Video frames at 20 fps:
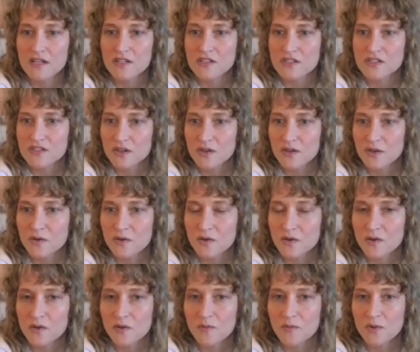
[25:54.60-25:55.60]

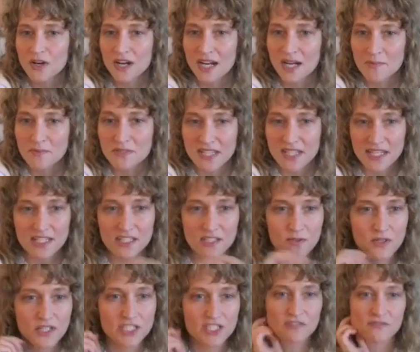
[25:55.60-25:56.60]
So perhaps last
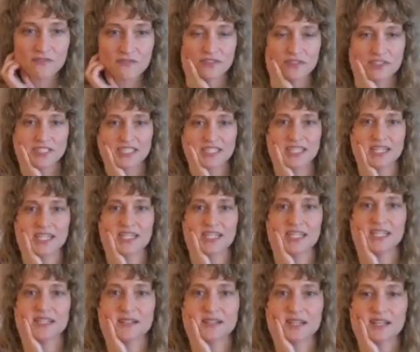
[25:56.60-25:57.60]
question for
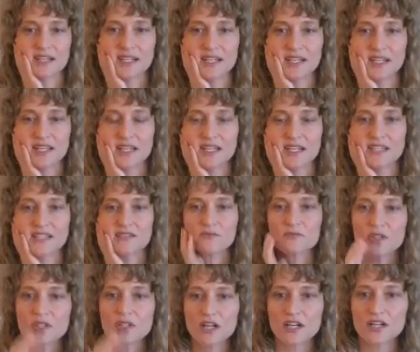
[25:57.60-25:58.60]
today. It's in
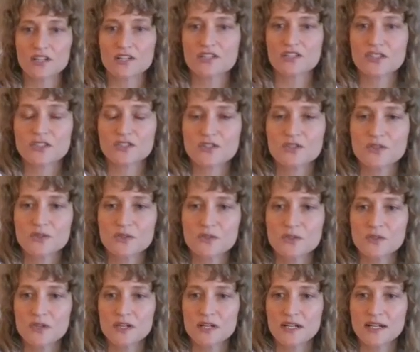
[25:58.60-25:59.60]
regards
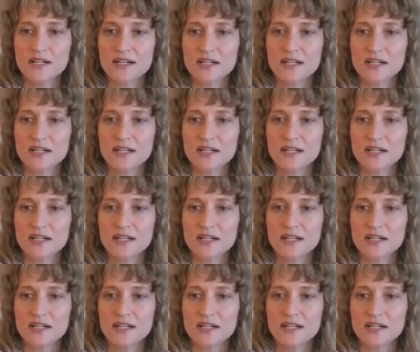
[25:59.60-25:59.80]
to